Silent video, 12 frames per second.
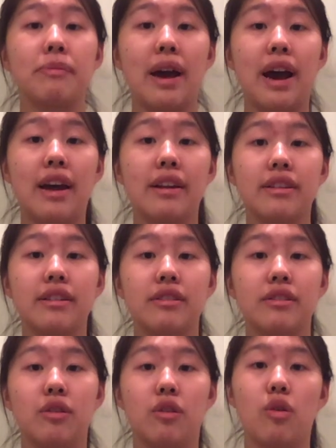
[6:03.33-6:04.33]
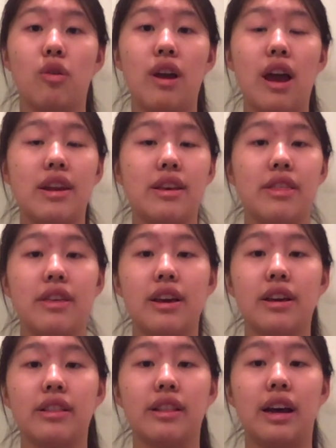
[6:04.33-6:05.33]
mat or
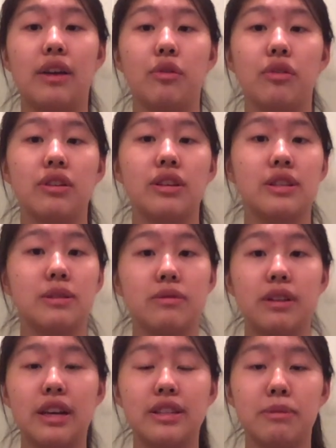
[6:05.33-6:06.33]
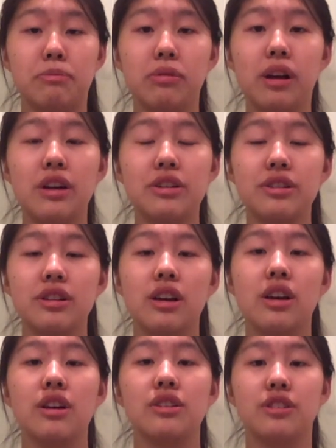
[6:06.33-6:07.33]
anything that is nice and plush
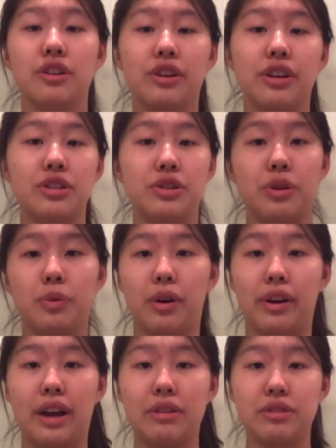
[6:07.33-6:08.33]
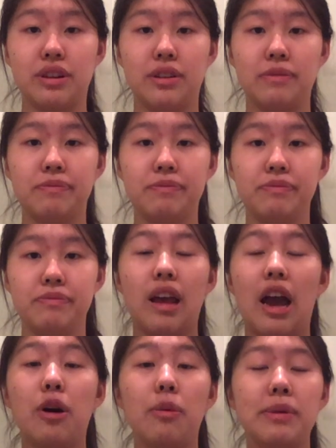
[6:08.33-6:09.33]
so you can do your workouts on.
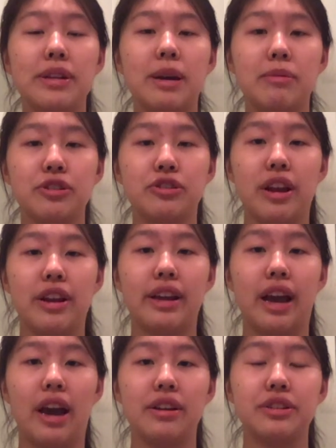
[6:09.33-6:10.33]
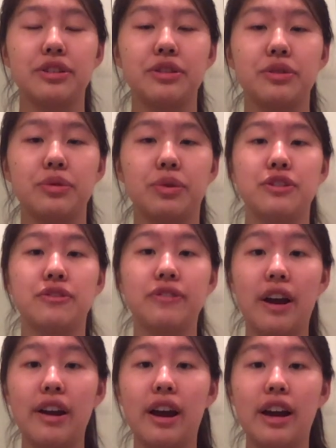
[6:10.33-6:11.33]
I will be demonstrating how to do
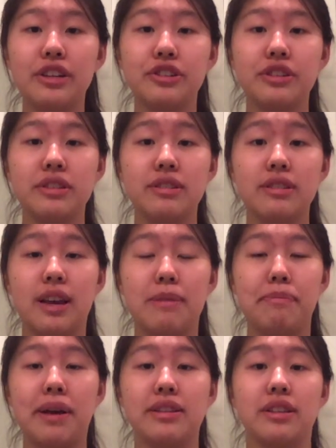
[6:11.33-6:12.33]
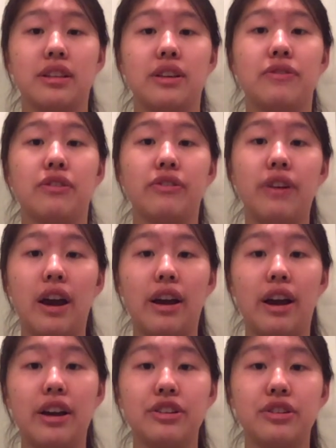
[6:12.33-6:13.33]
fire hydrants, and basically for fire
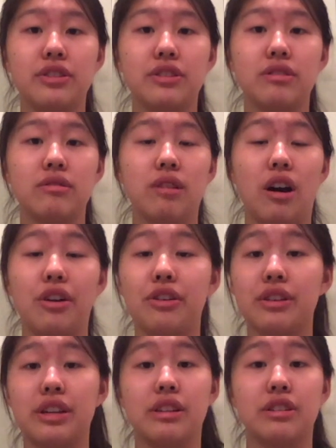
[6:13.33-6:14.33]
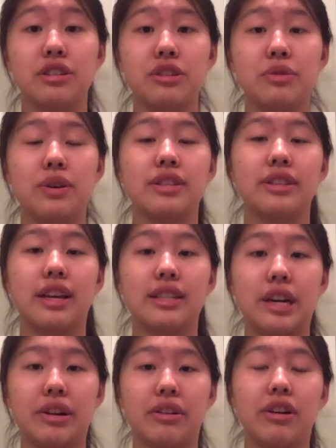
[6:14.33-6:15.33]
hydrants, all you need to do is get
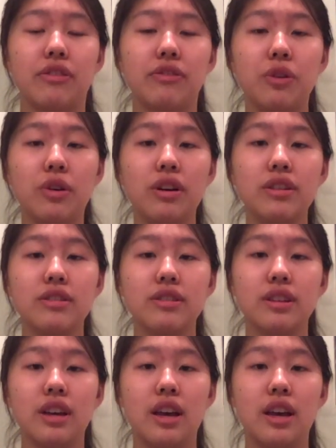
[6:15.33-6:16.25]
down on all fours,